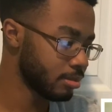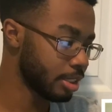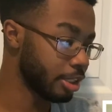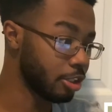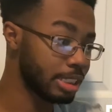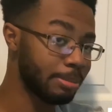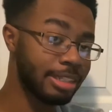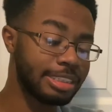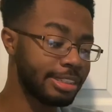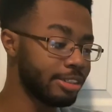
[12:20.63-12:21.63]
Early in my
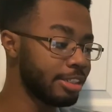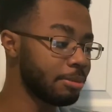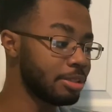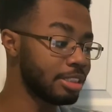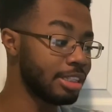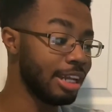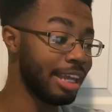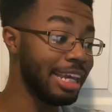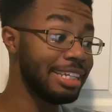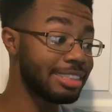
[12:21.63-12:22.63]
senior year, but just
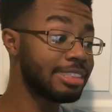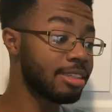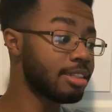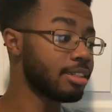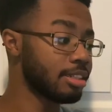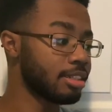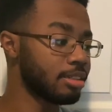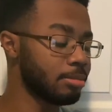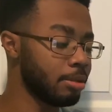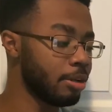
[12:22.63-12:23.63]
late,
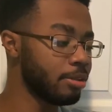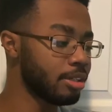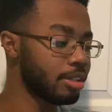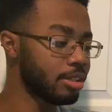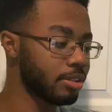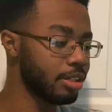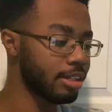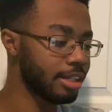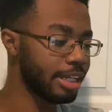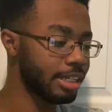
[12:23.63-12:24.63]
bro,
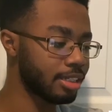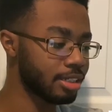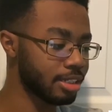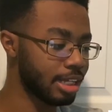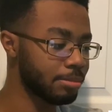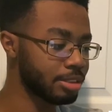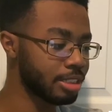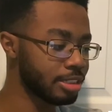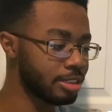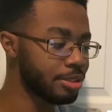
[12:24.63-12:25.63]
late. I'm
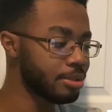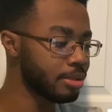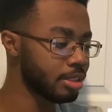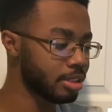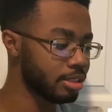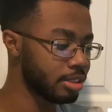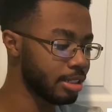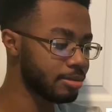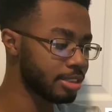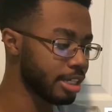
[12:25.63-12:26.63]
6'2", you know what
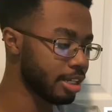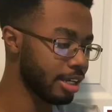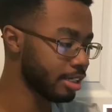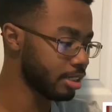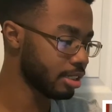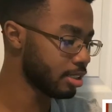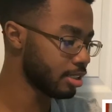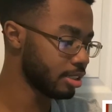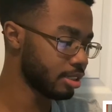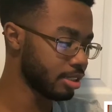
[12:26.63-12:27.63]
I'm saying? Like,
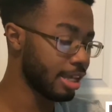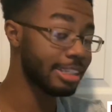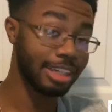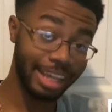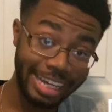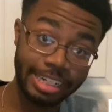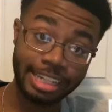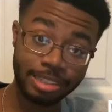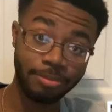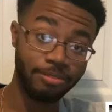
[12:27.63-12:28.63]
that's late. You
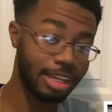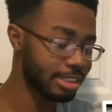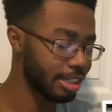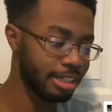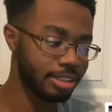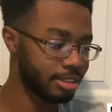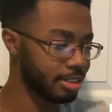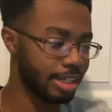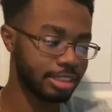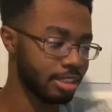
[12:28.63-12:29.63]
know
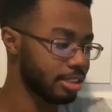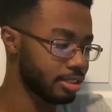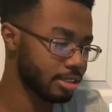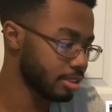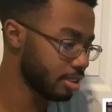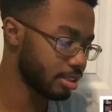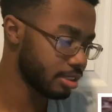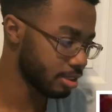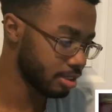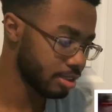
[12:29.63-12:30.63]

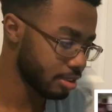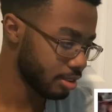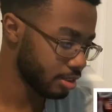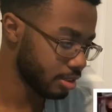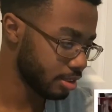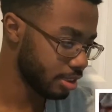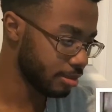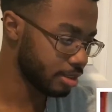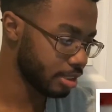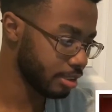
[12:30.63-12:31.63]
what I'm
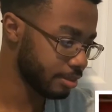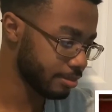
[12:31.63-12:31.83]
saying?